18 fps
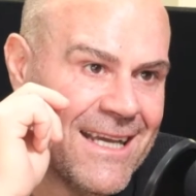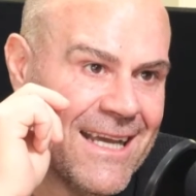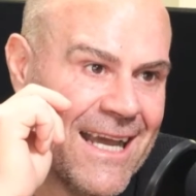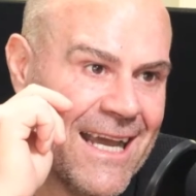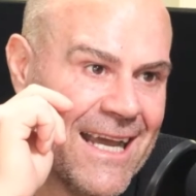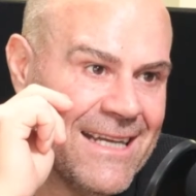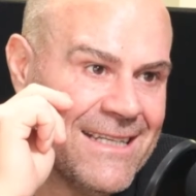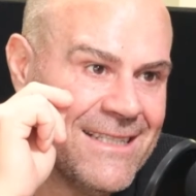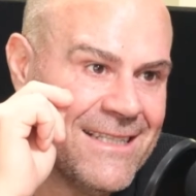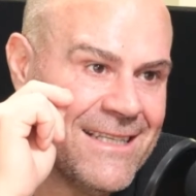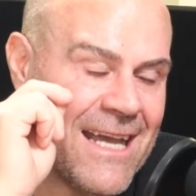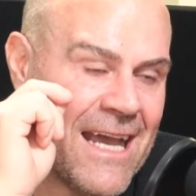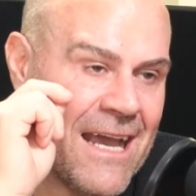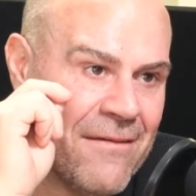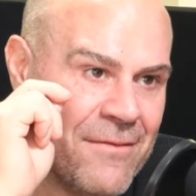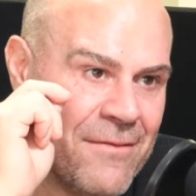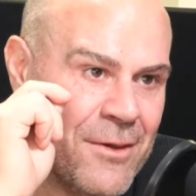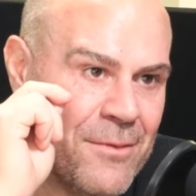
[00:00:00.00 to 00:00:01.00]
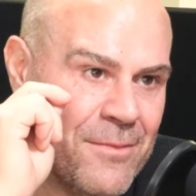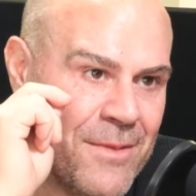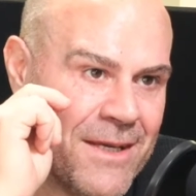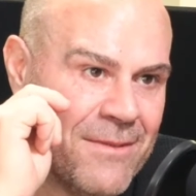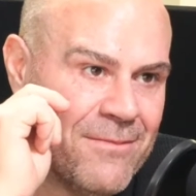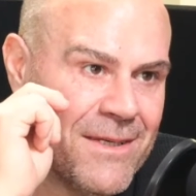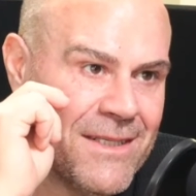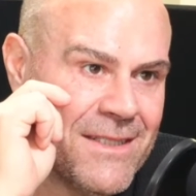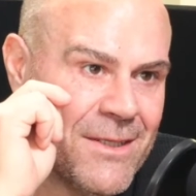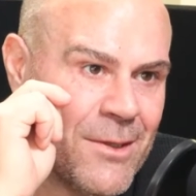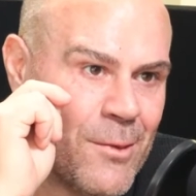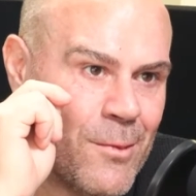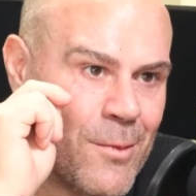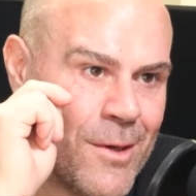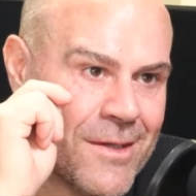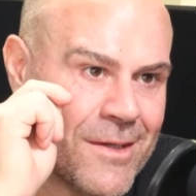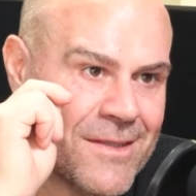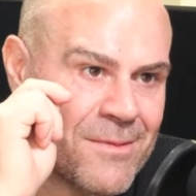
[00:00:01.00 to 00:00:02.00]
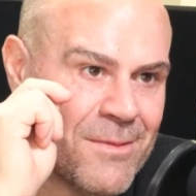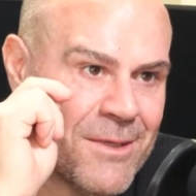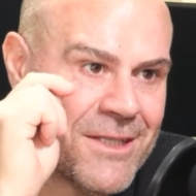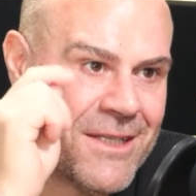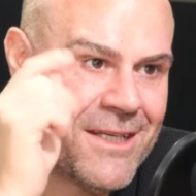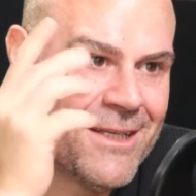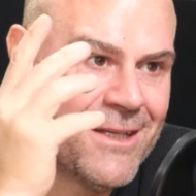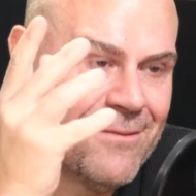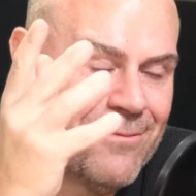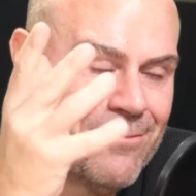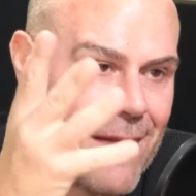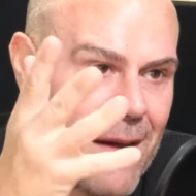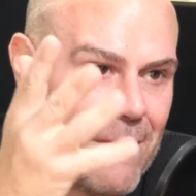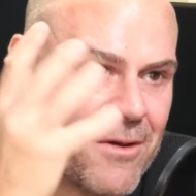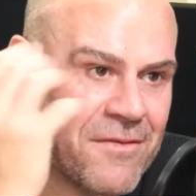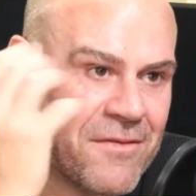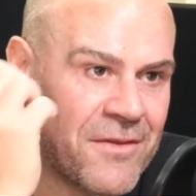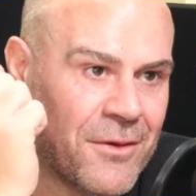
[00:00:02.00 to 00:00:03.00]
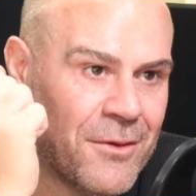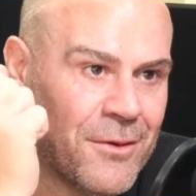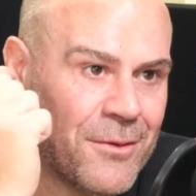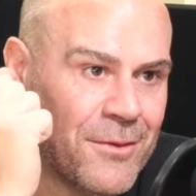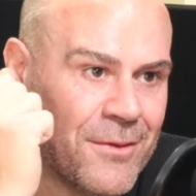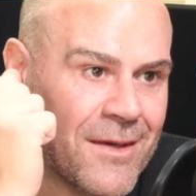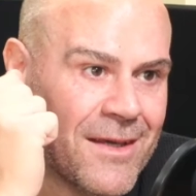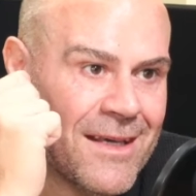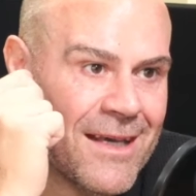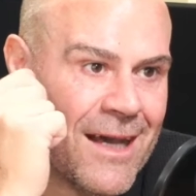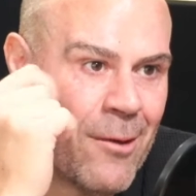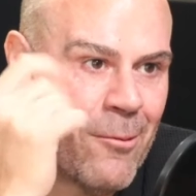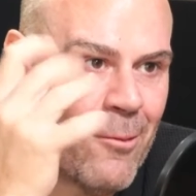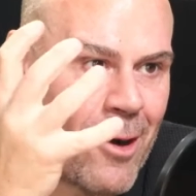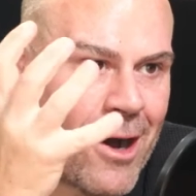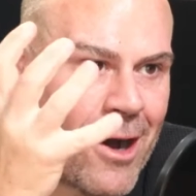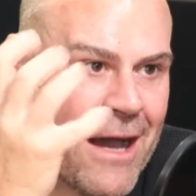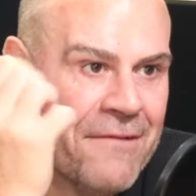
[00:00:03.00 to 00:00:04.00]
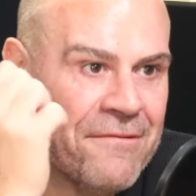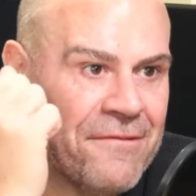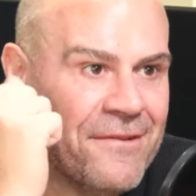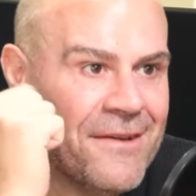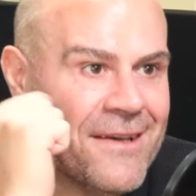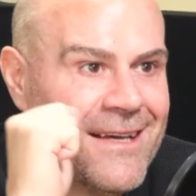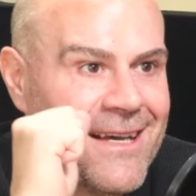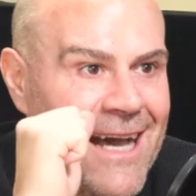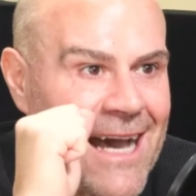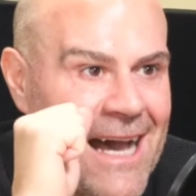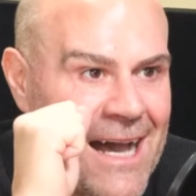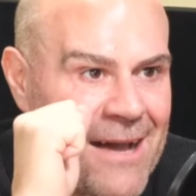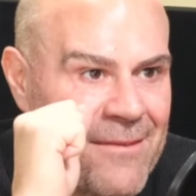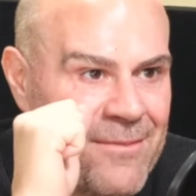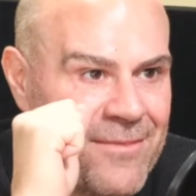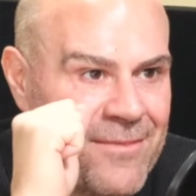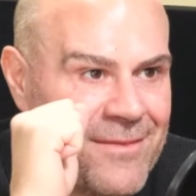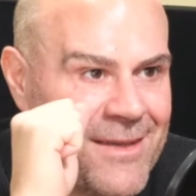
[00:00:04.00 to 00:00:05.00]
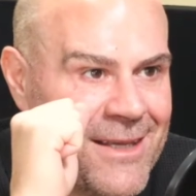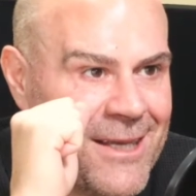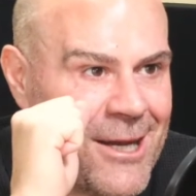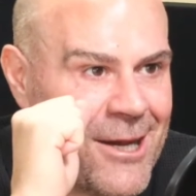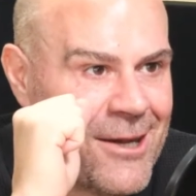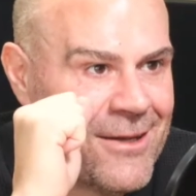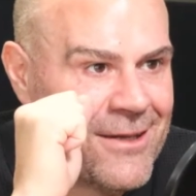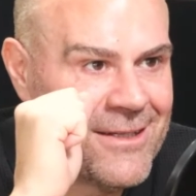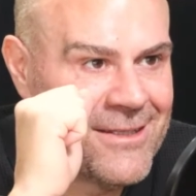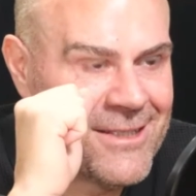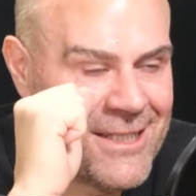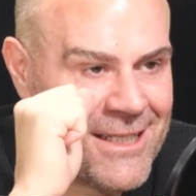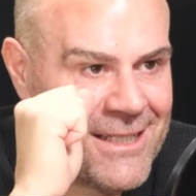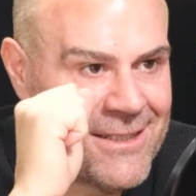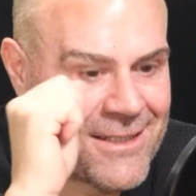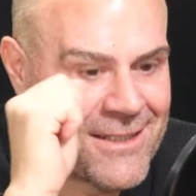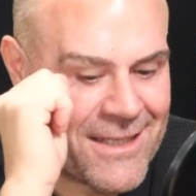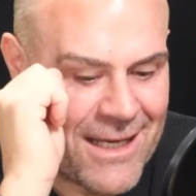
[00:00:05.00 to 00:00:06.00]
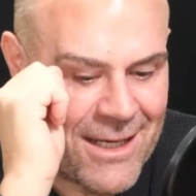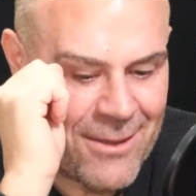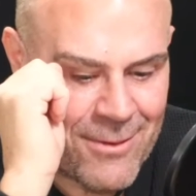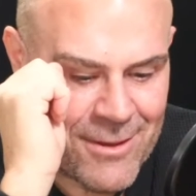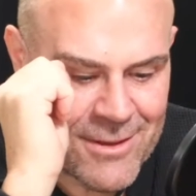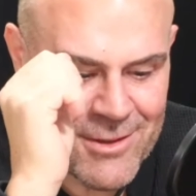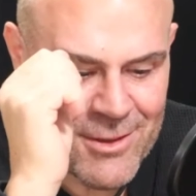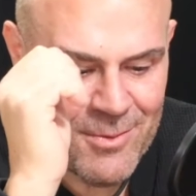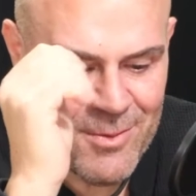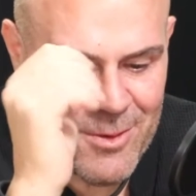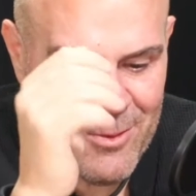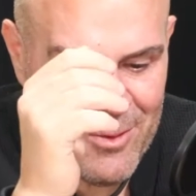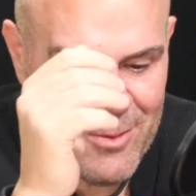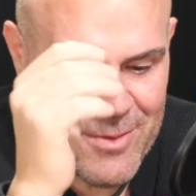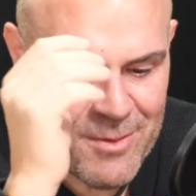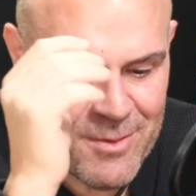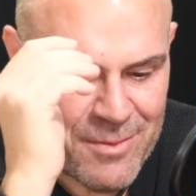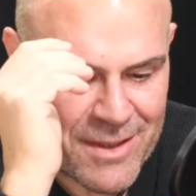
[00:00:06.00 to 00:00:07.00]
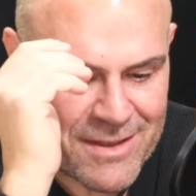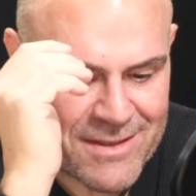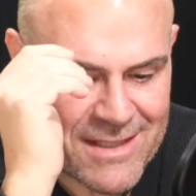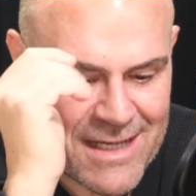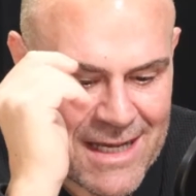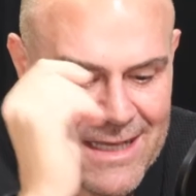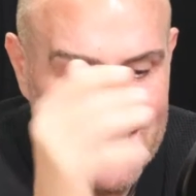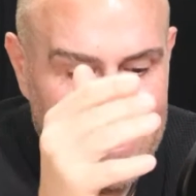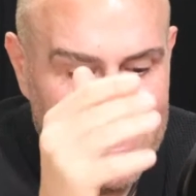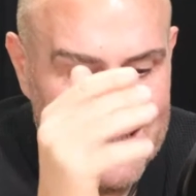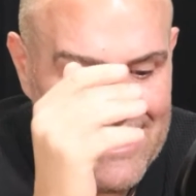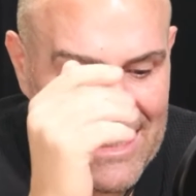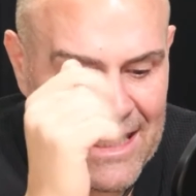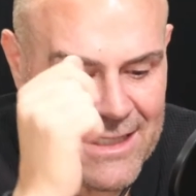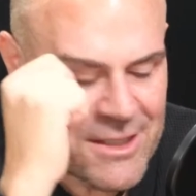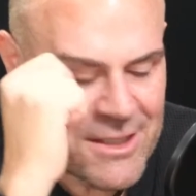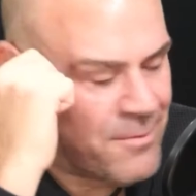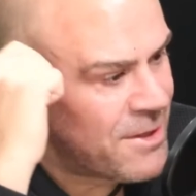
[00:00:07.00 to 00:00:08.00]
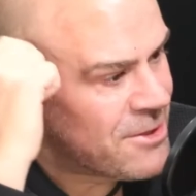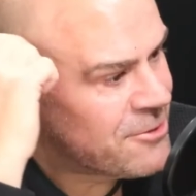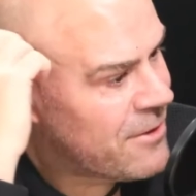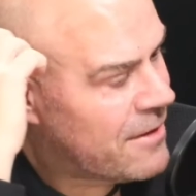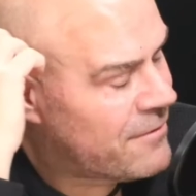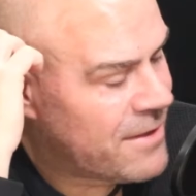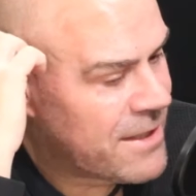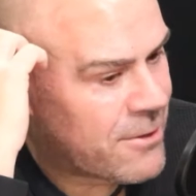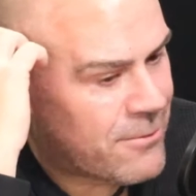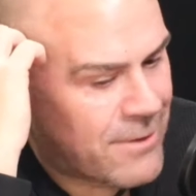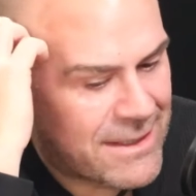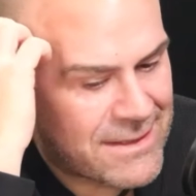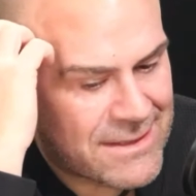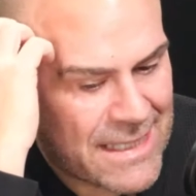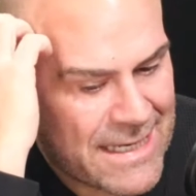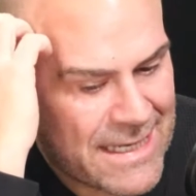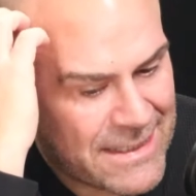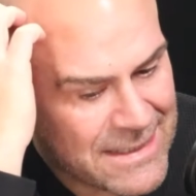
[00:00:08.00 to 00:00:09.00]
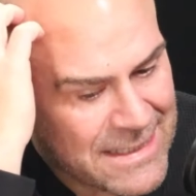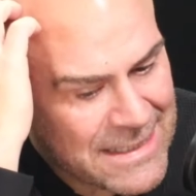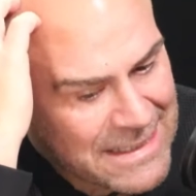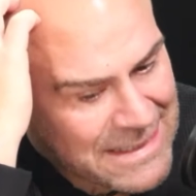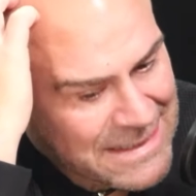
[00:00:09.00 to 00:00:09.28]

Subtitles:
And have you been busy or what? Especially a mum of two, a wife, geez, I'll tell you what, superwoman. But tell us, you've been travelling Queensland.